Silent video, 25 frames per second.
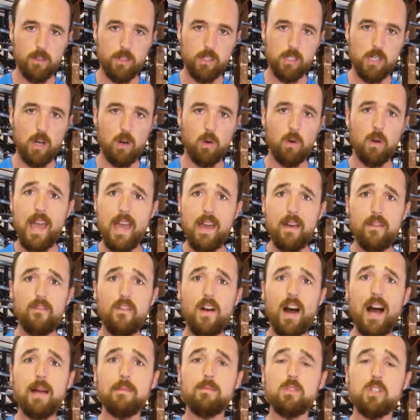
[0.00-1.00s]
So, if
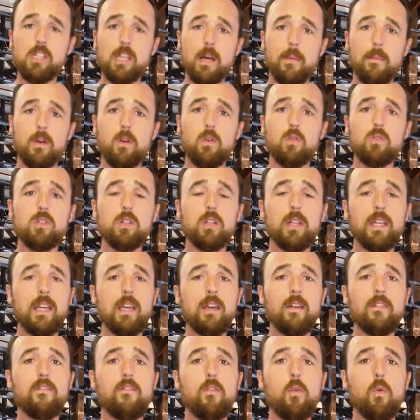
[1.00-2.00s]
I'm someone who's
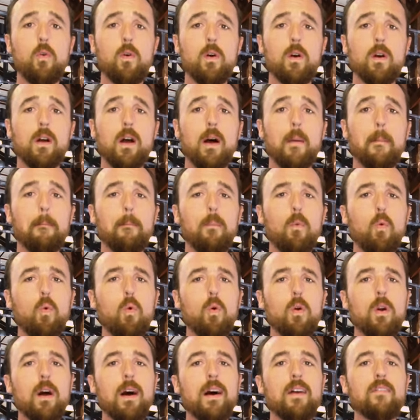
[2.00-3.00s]
looking for
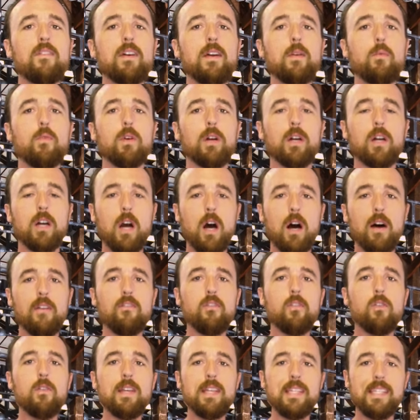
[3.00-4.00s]
more of a
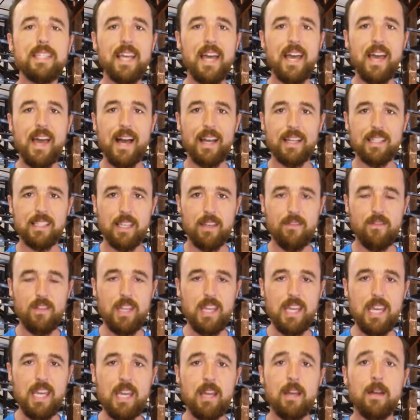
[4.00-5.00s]
recovery day
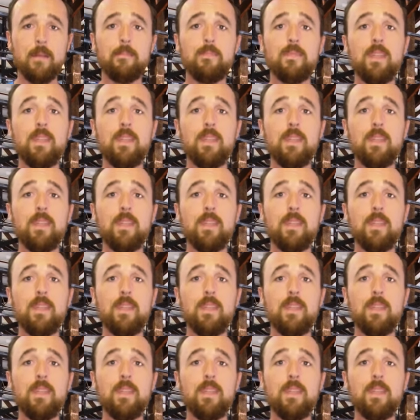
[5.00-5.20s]
activity,